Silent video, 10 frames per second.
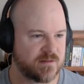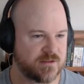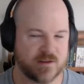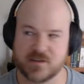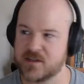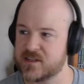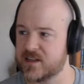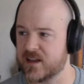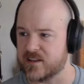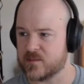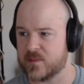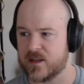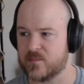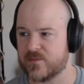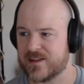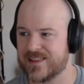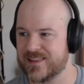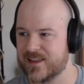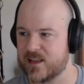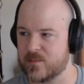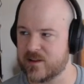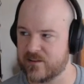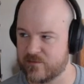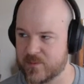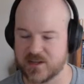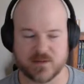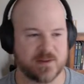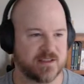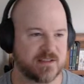So as you can see down at the bottom, I've got a little bit of information about these